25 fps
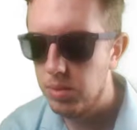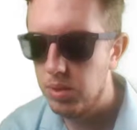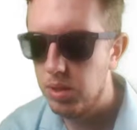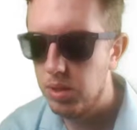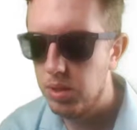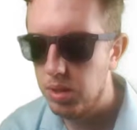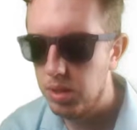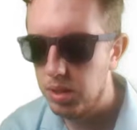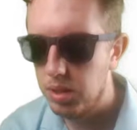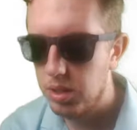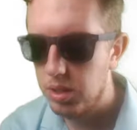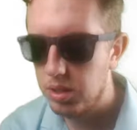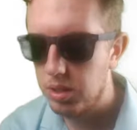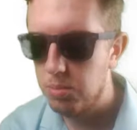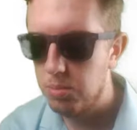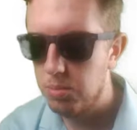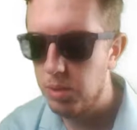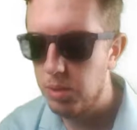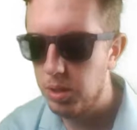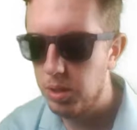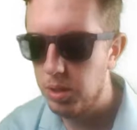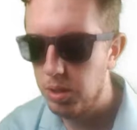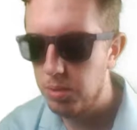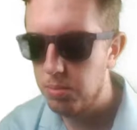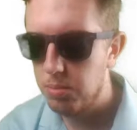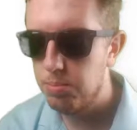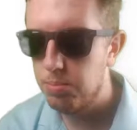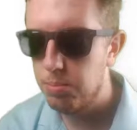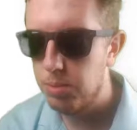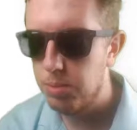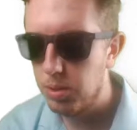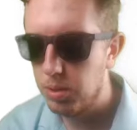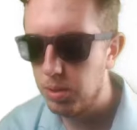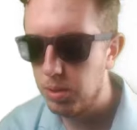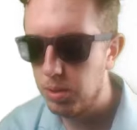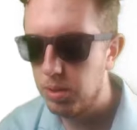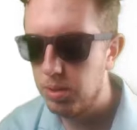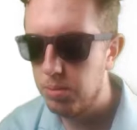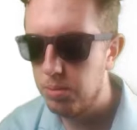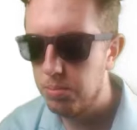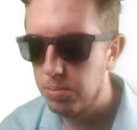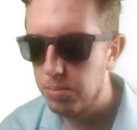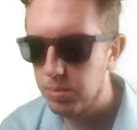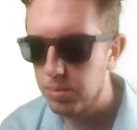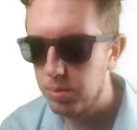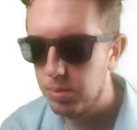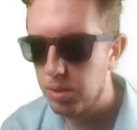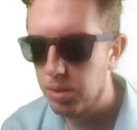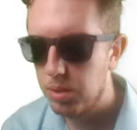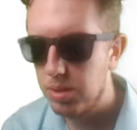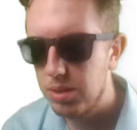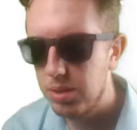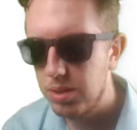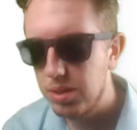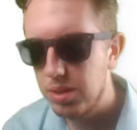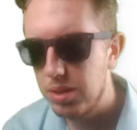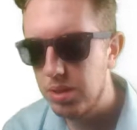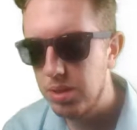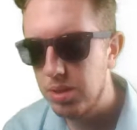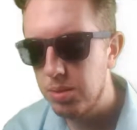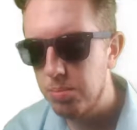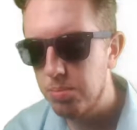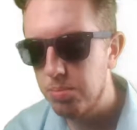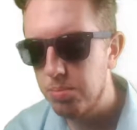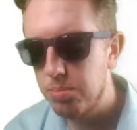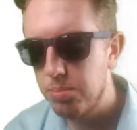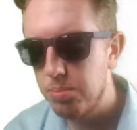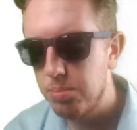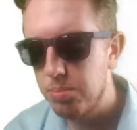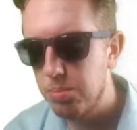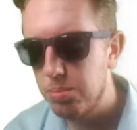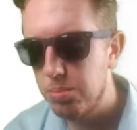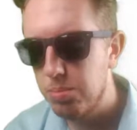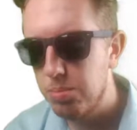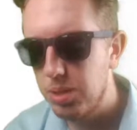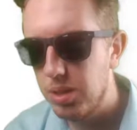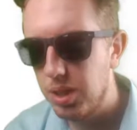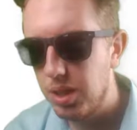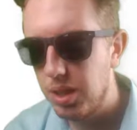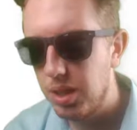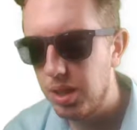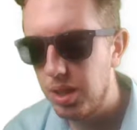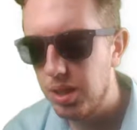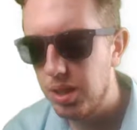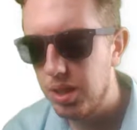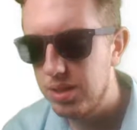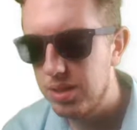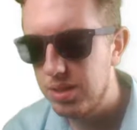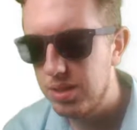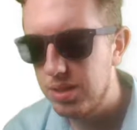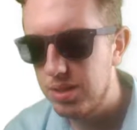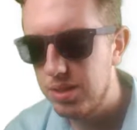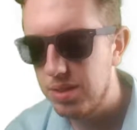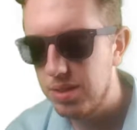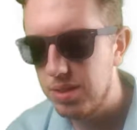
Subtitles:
This could be purple, I guess.